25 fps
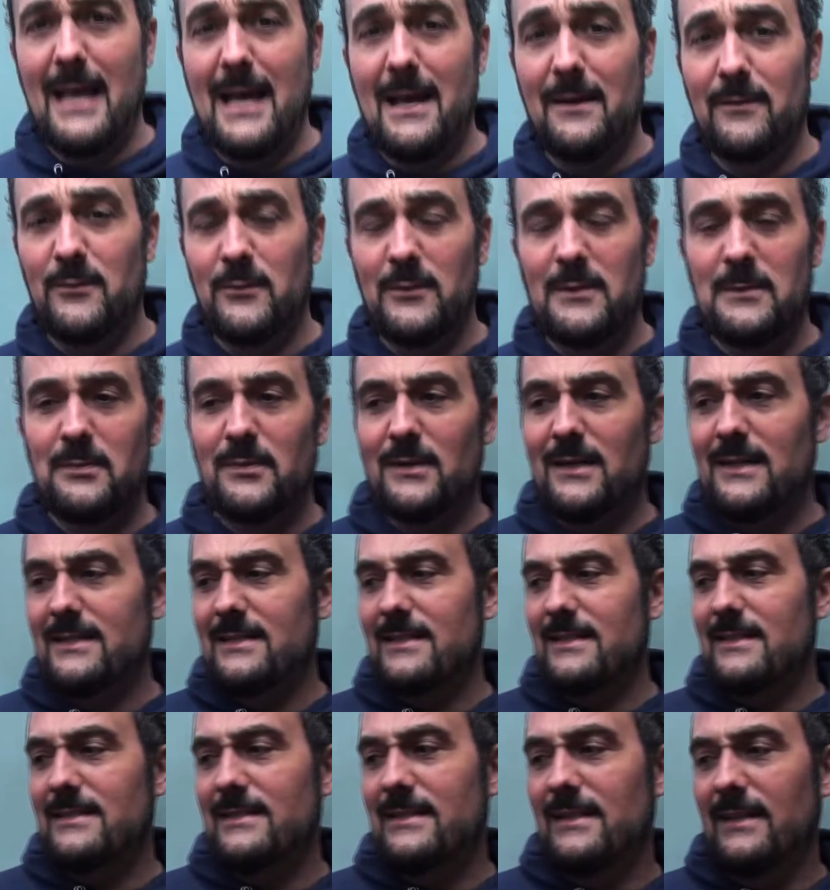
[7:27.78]
After we
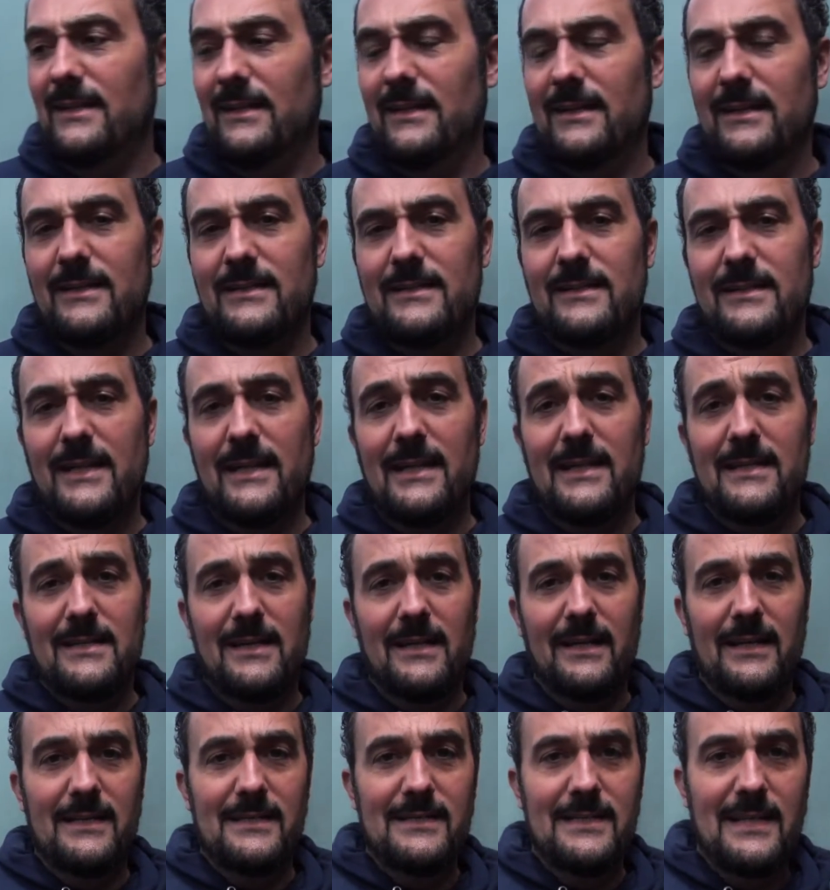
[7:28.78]
process the skis
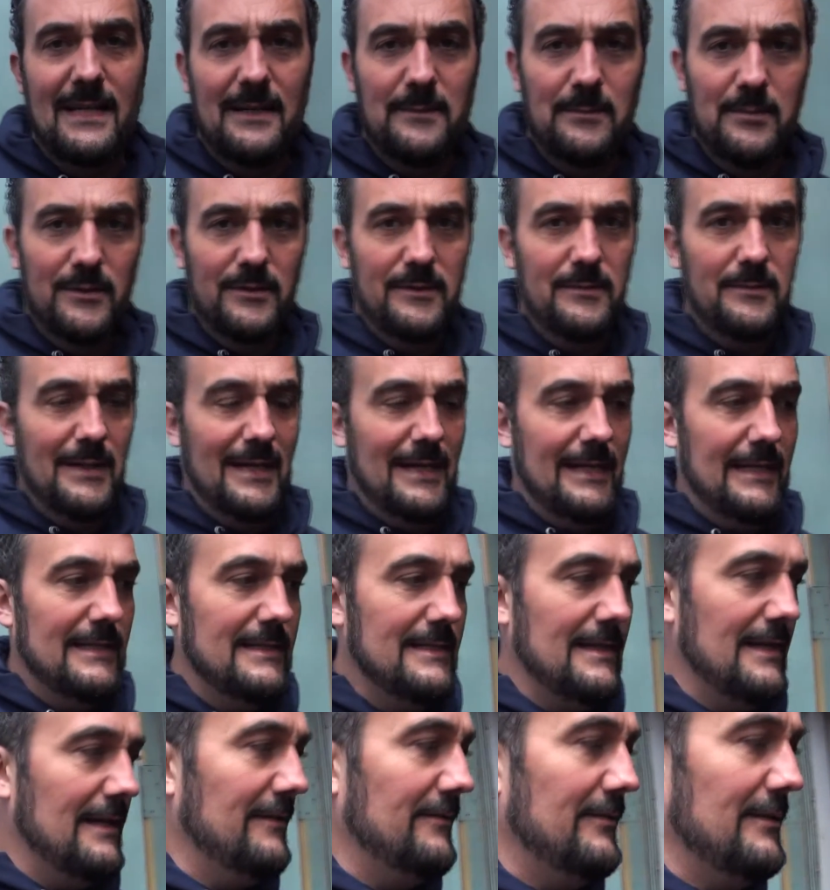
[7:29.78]
on intake, pull the
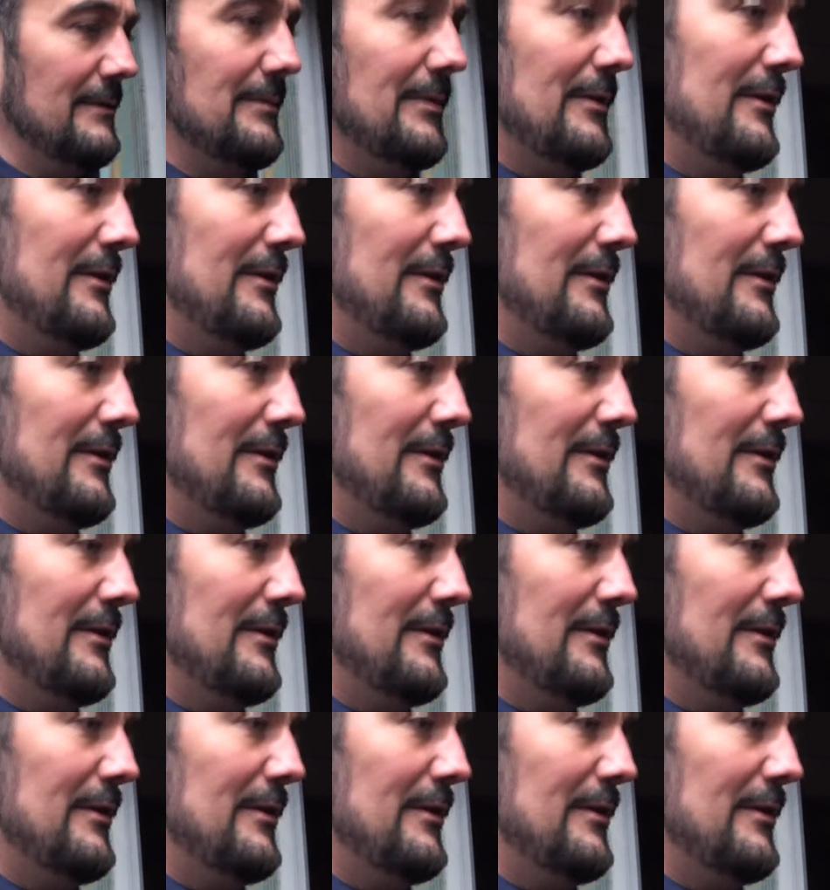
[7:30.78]
bindings off, we